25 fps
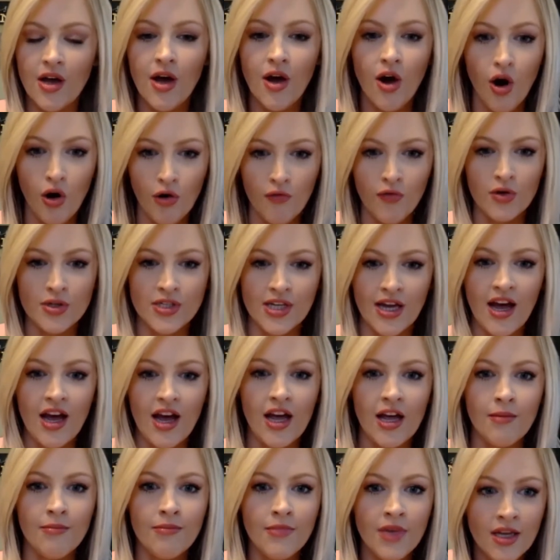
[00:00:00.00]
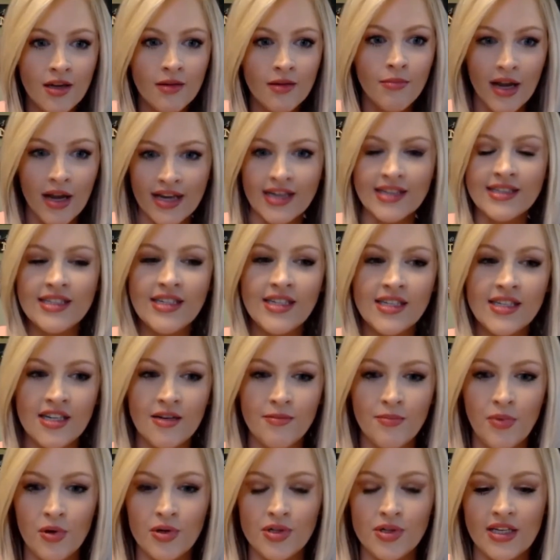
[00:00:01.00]
over time, my consistent
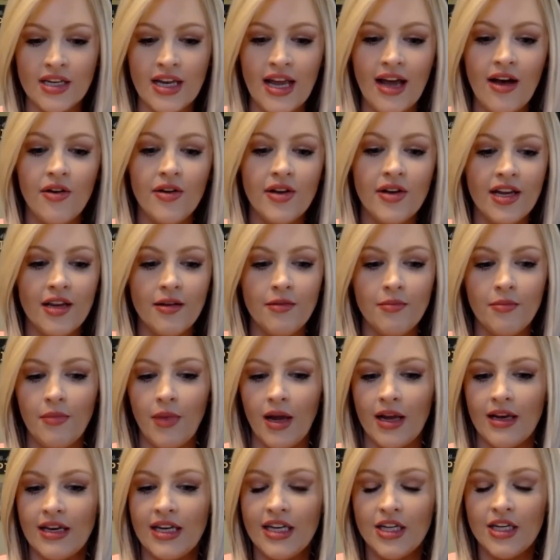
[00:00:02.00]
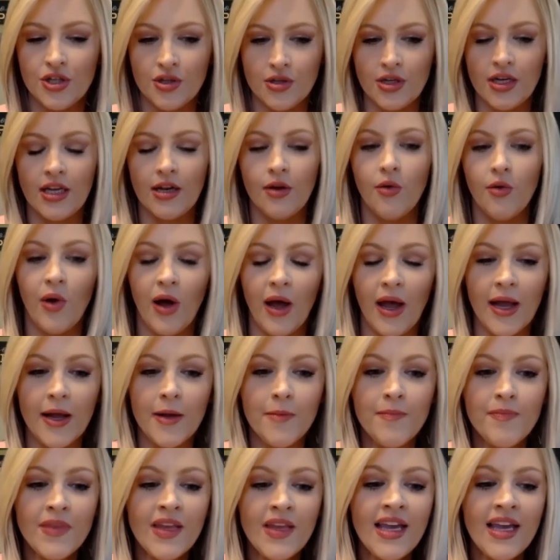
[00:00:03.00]
personality and my niche in a way.